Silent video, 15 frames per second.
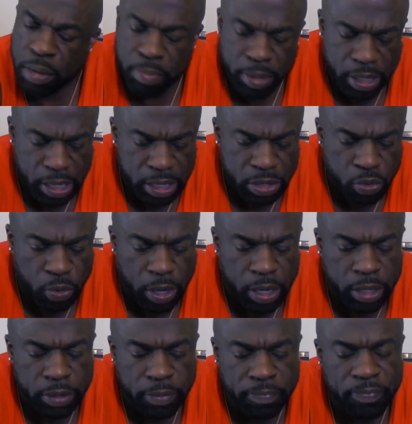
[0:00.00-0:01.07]
But
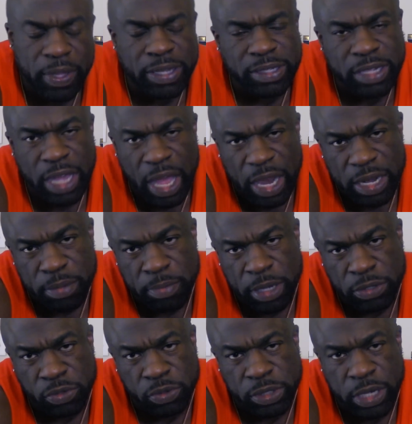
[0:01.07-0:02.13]
anyway, that's Kali
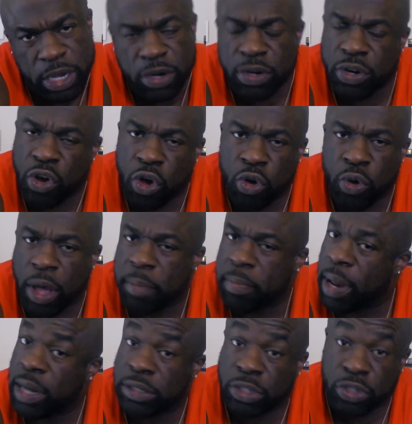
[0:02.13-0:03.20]
Muscle channel. No, I'm
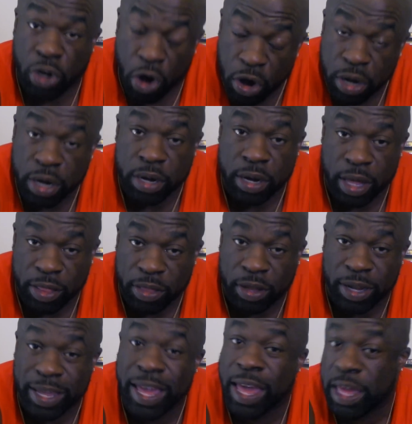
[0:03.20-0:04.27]
not starting
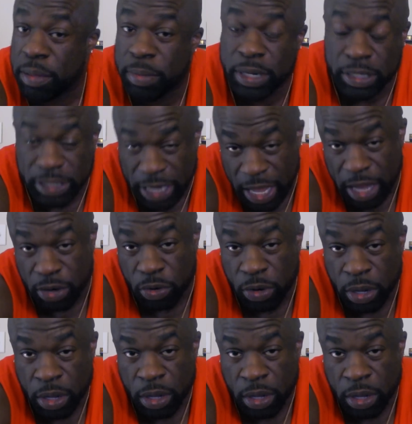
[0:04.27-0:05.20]
another gaming channel.